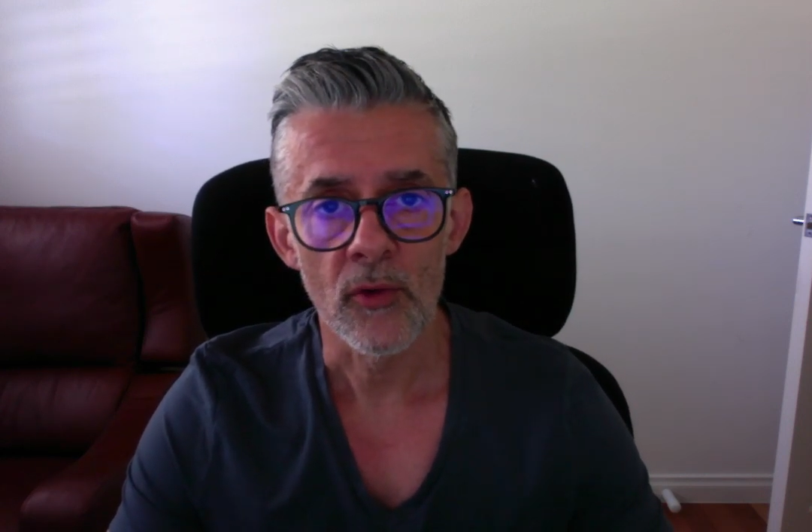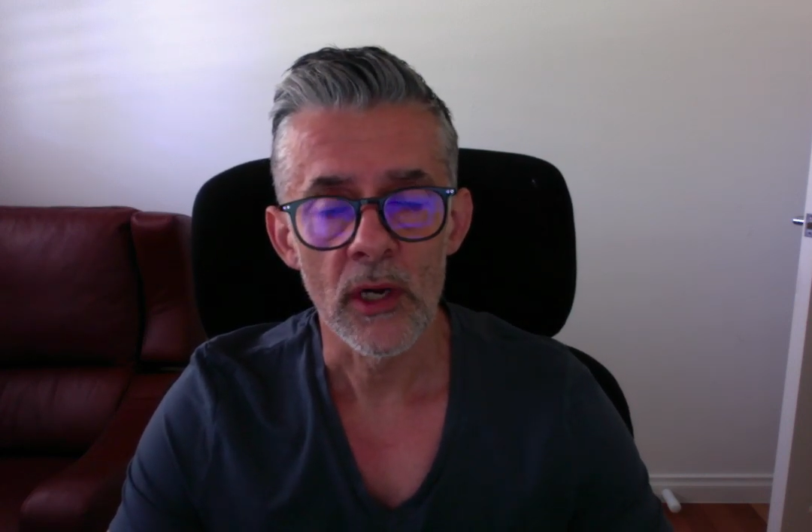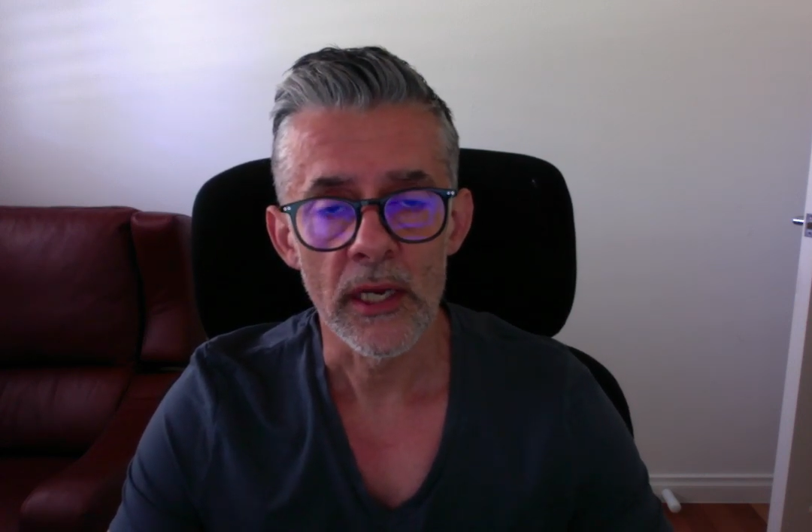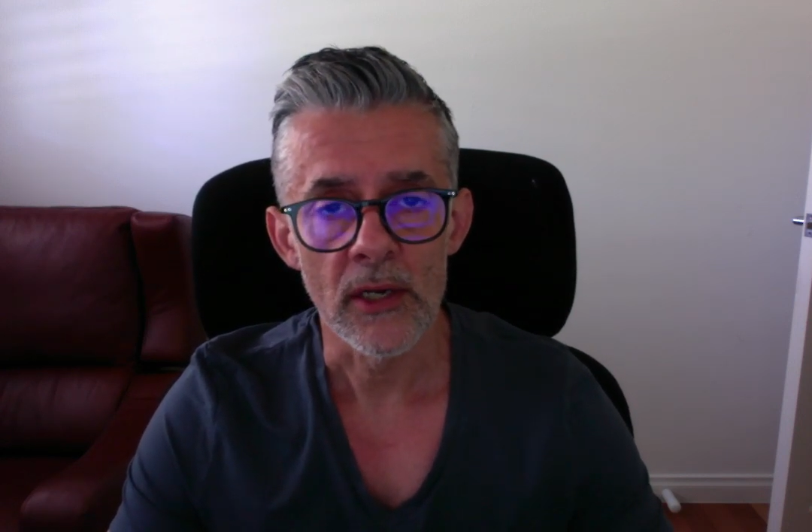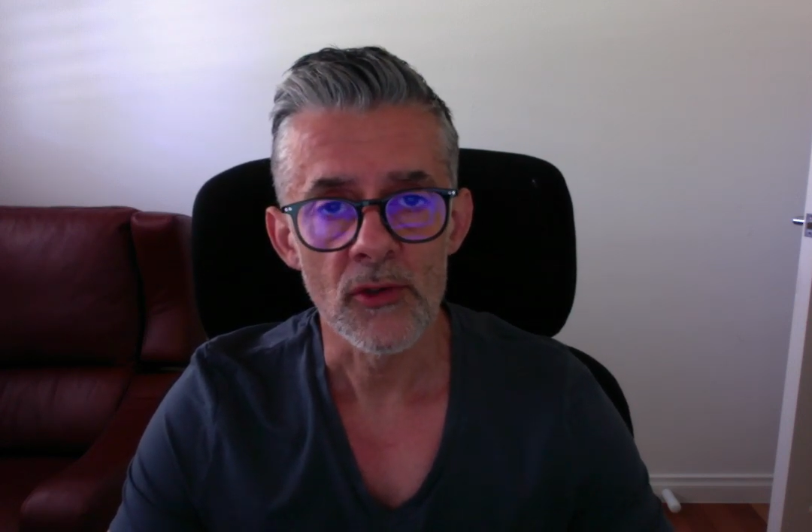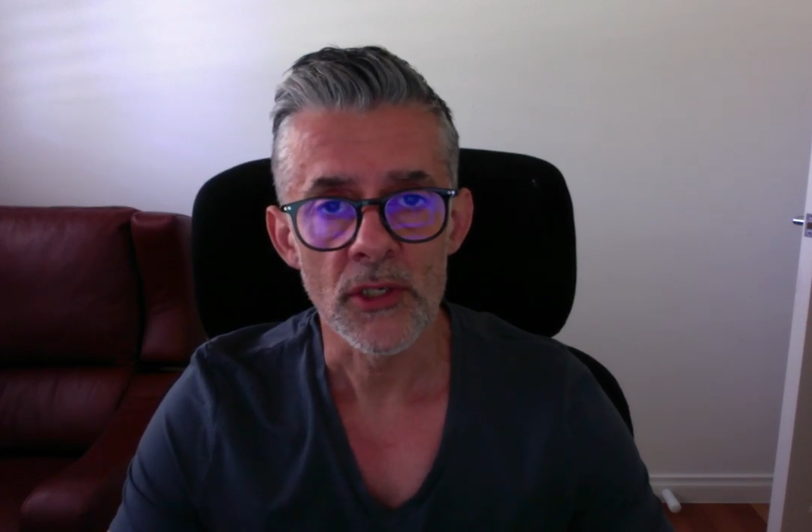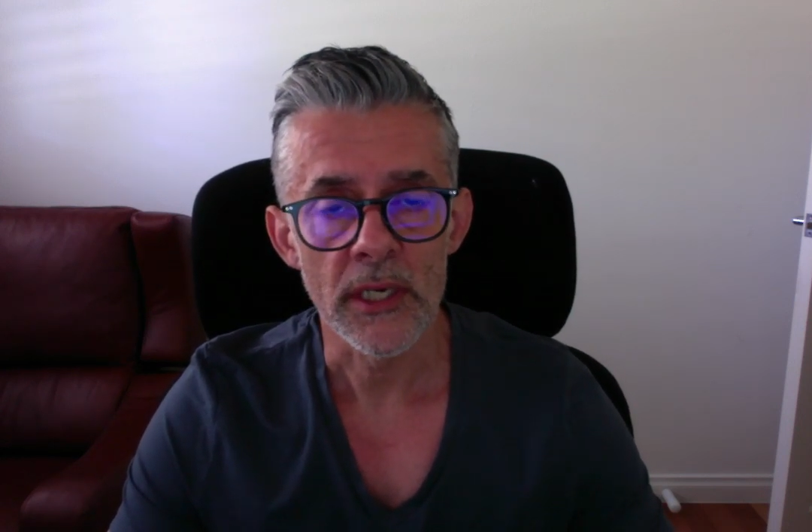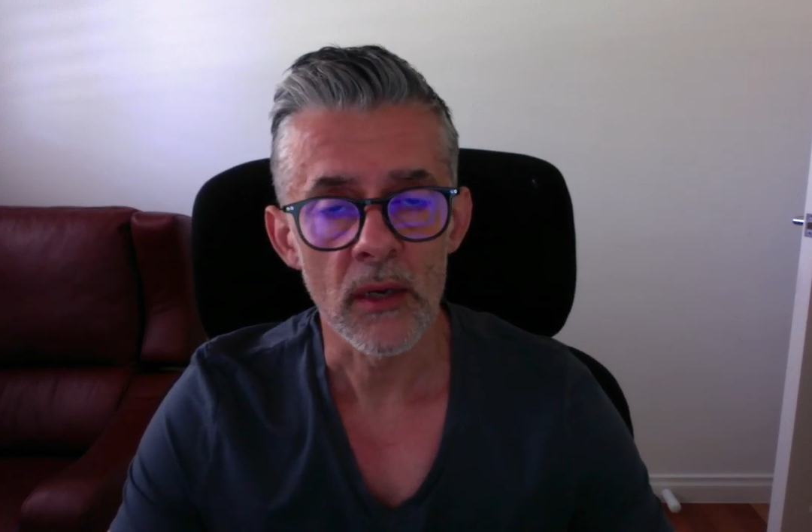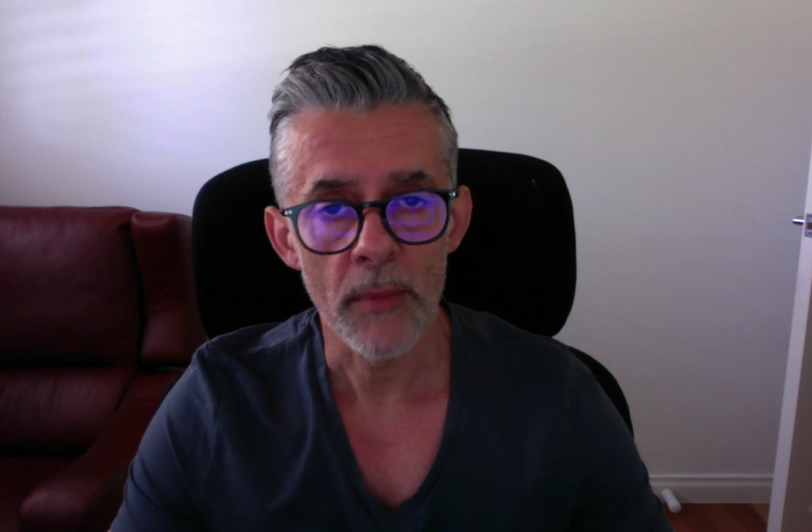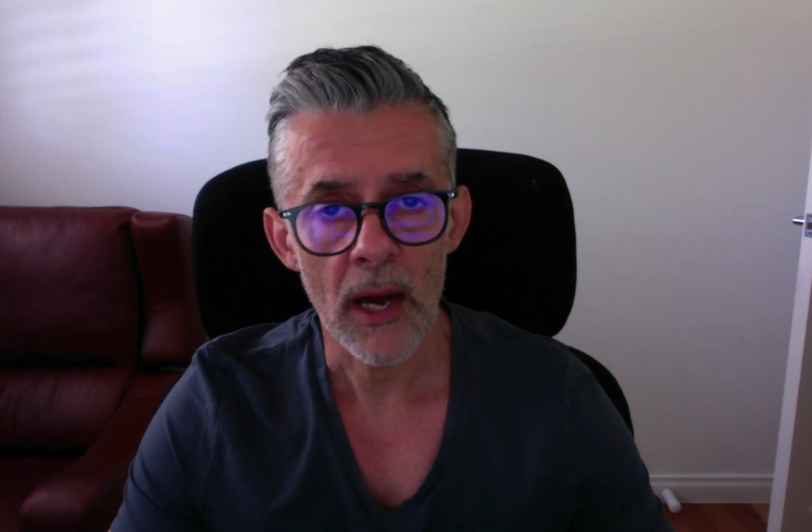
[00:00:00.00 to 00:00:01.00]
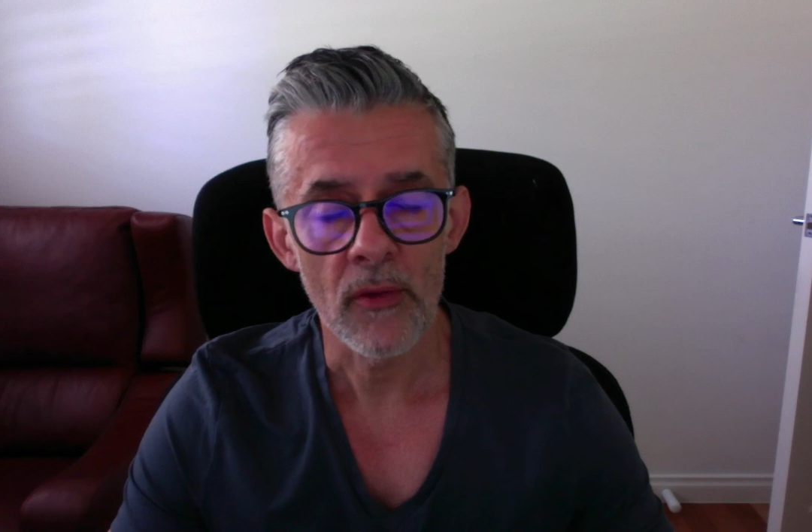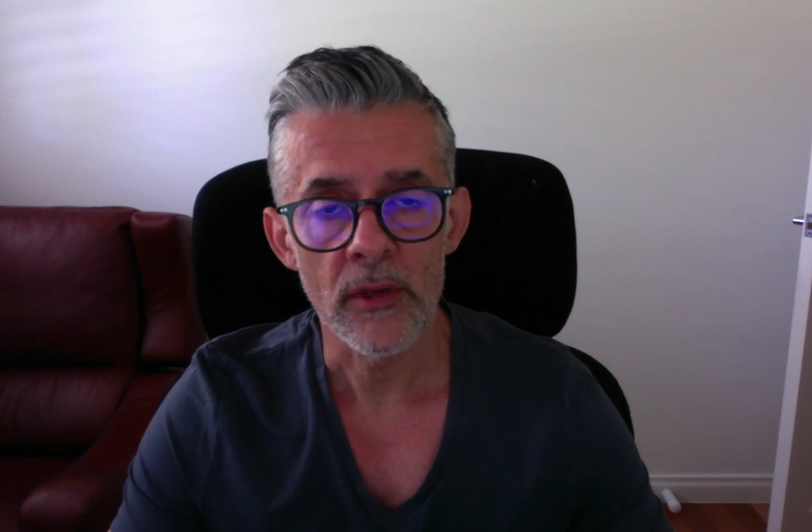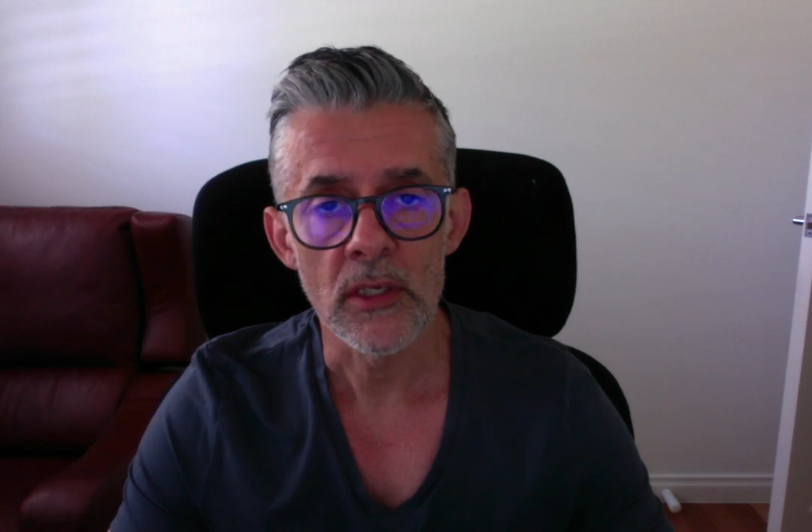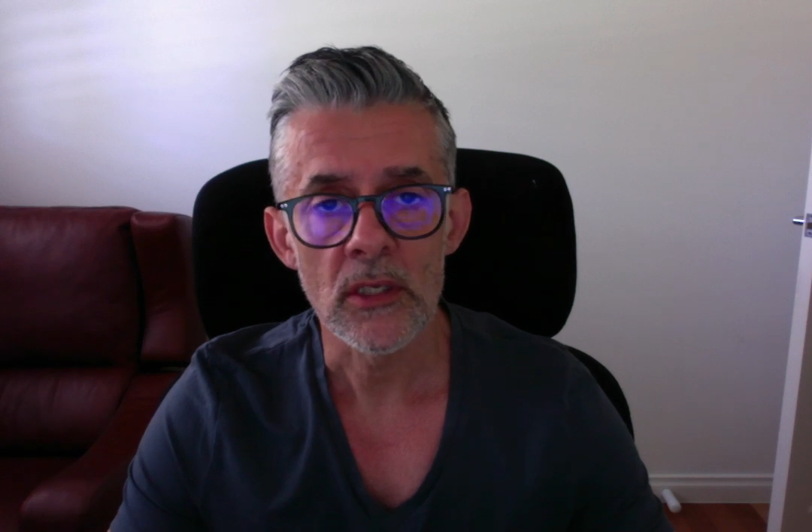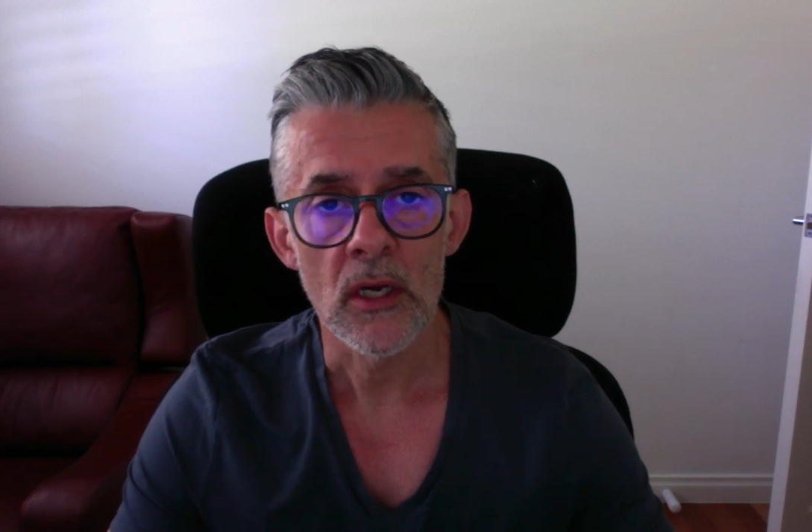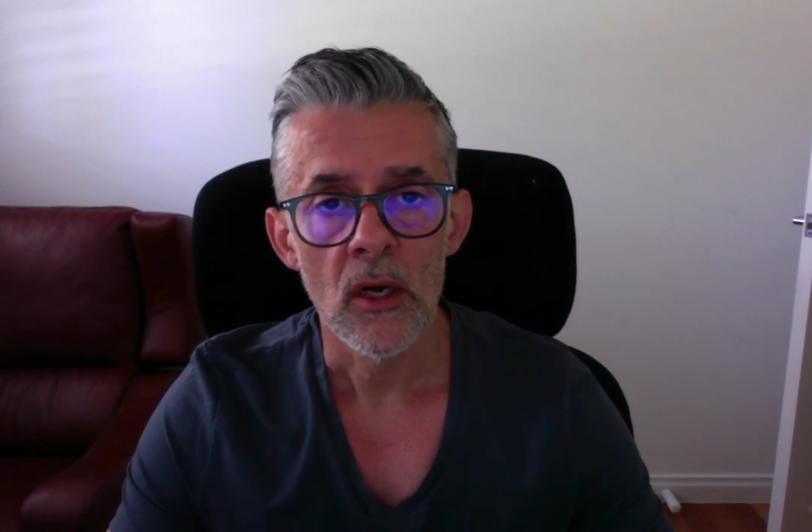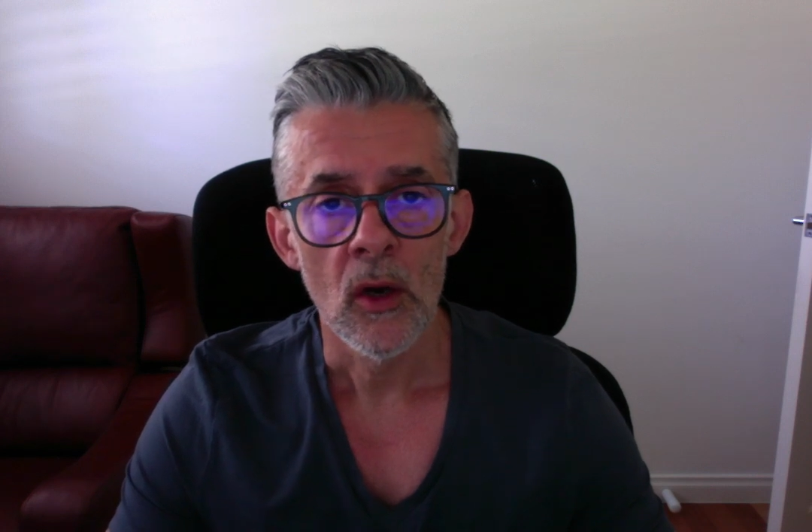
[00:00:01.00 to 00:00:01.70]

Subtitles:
really interesting about this